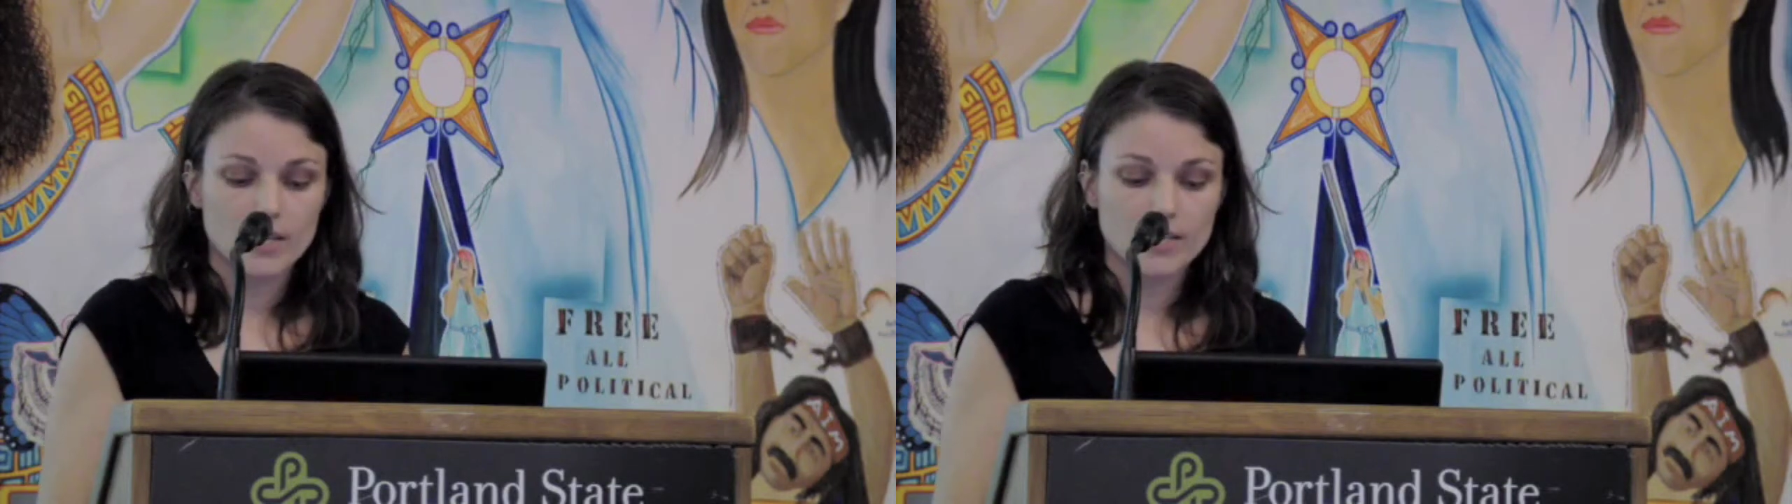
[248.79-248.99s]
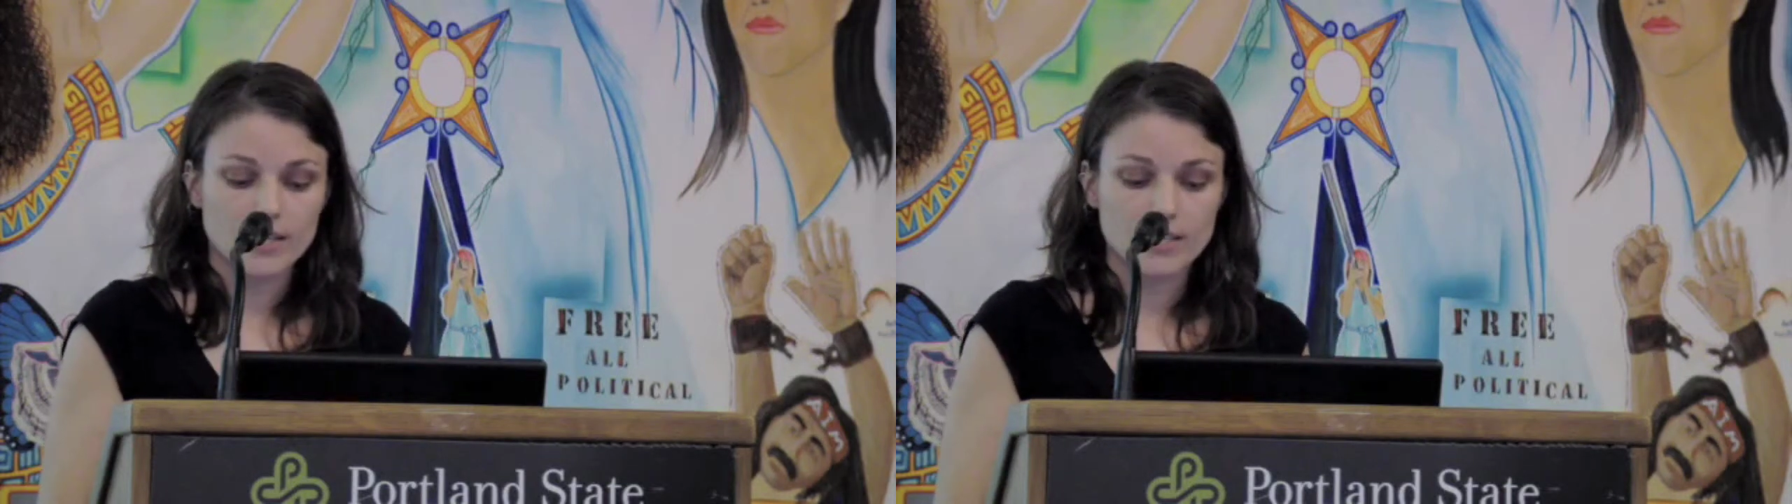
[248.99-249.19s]

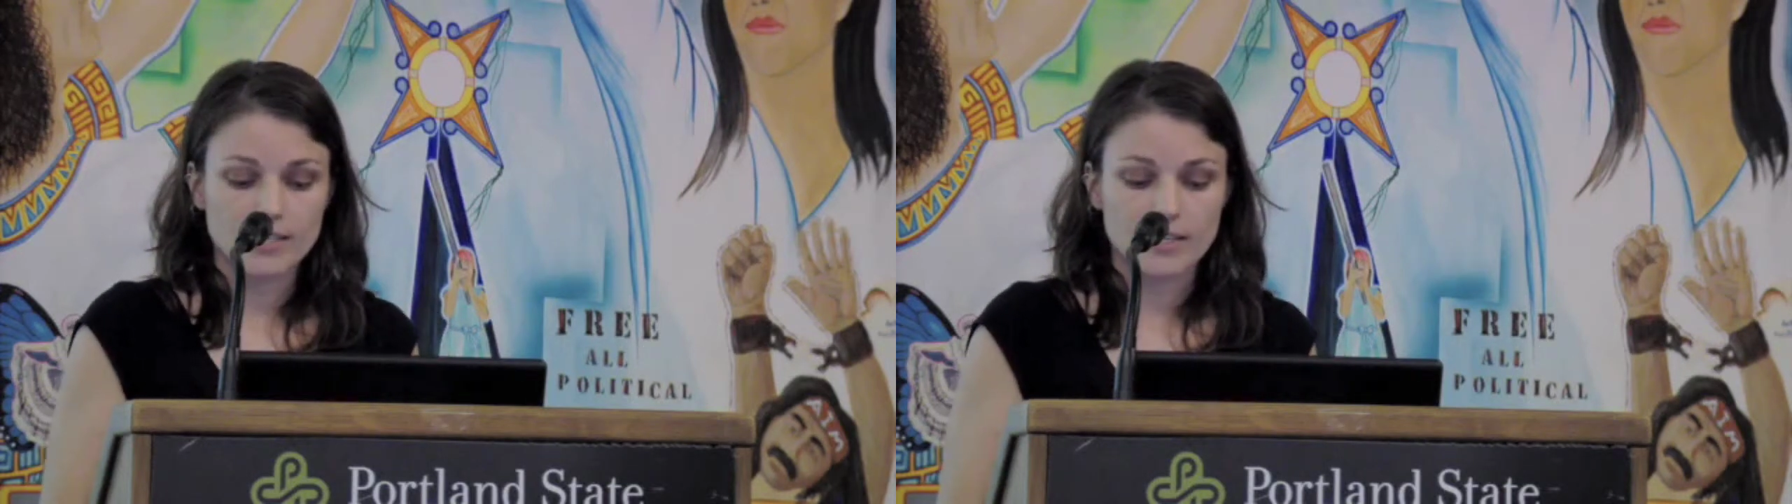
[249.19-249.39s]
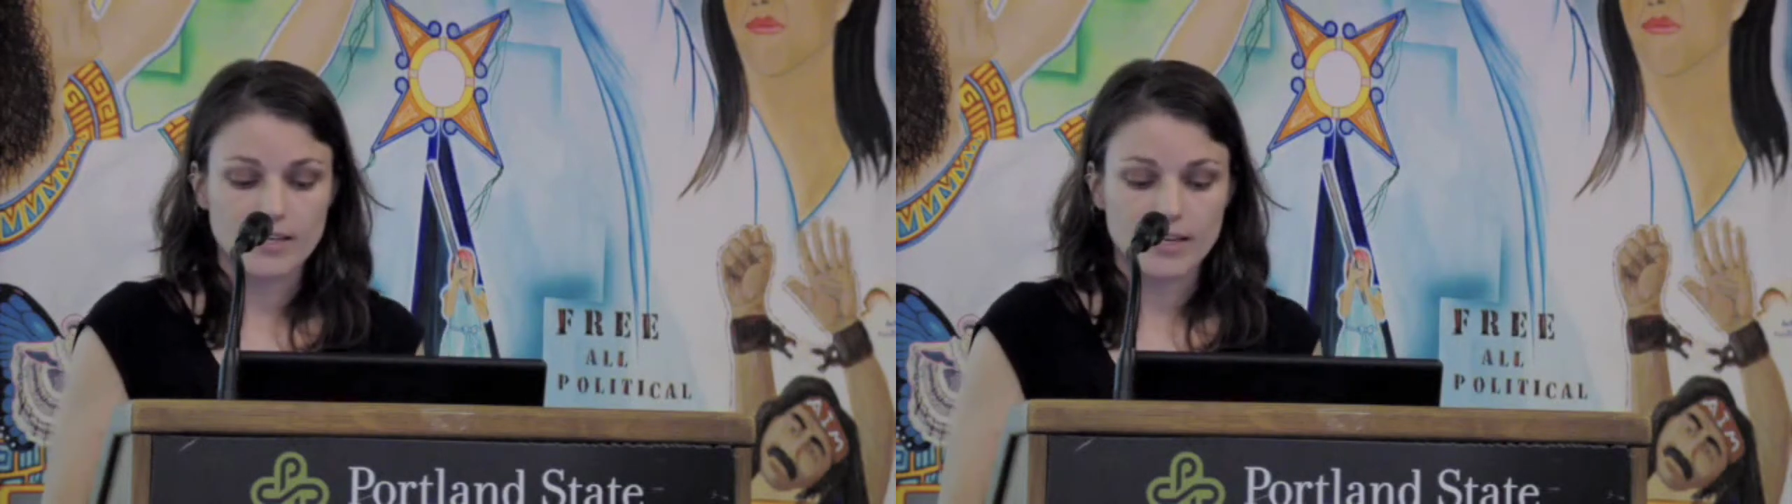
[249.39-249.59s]

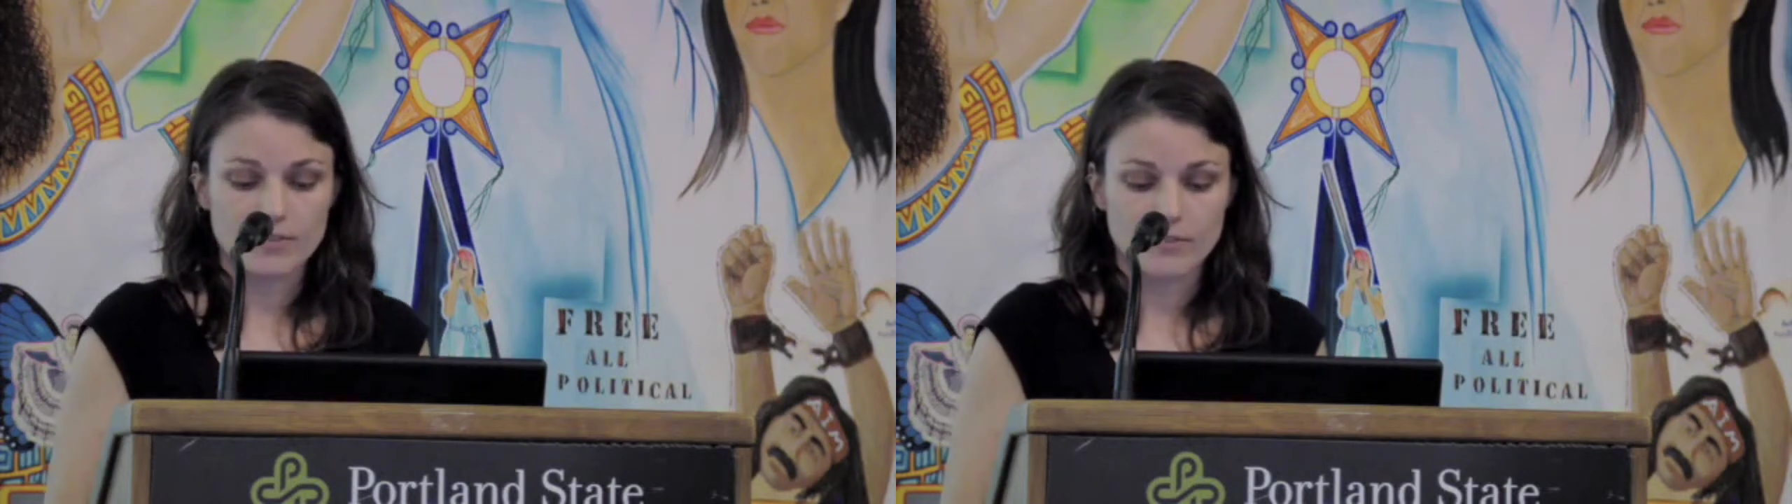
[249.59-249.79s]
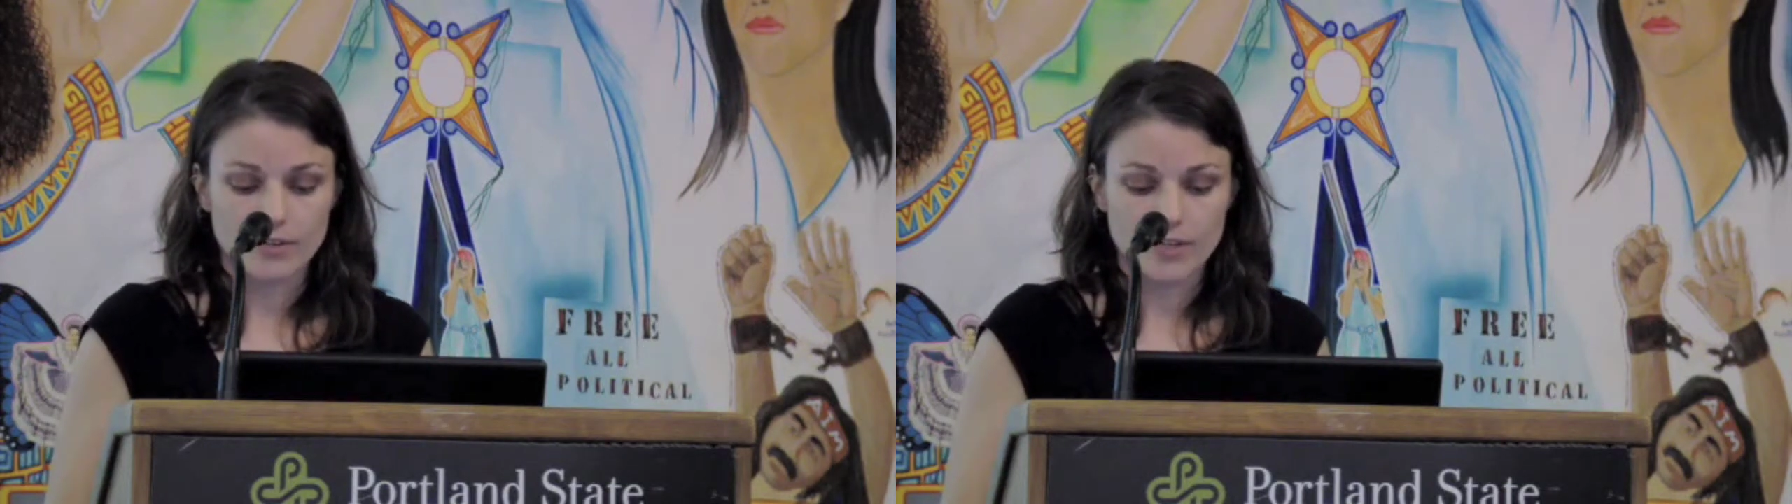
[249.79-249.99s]
toxicity test
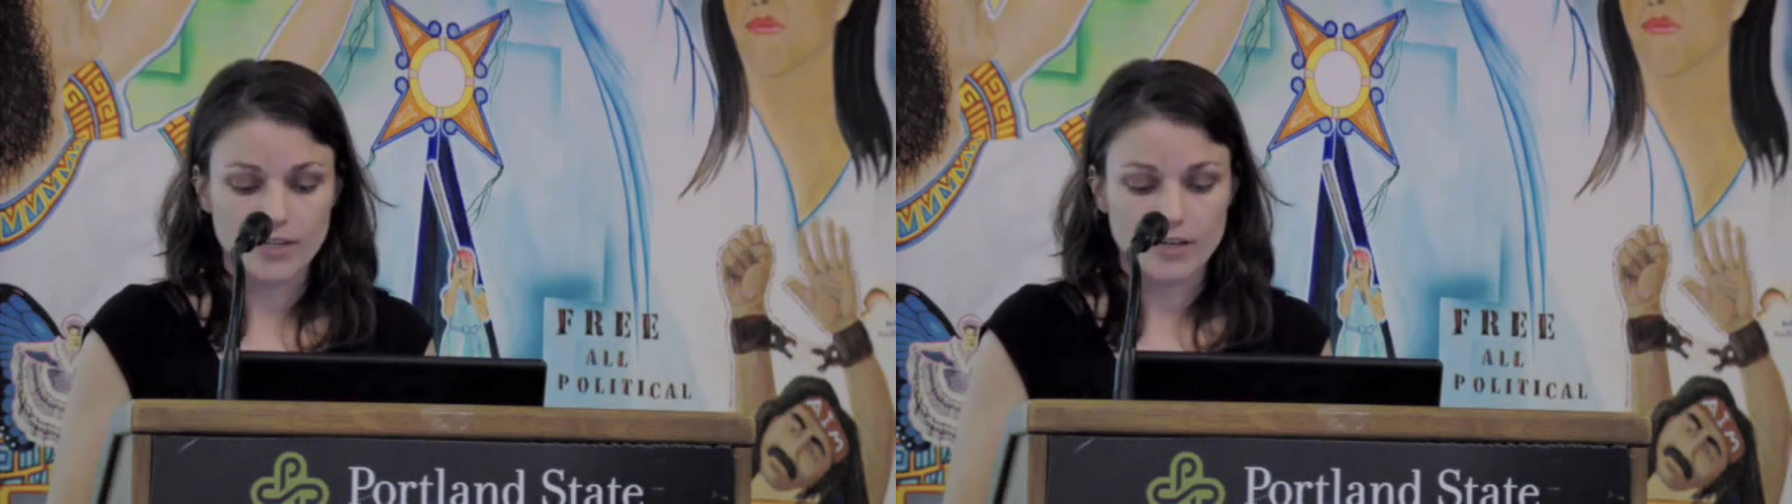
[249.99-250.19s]
for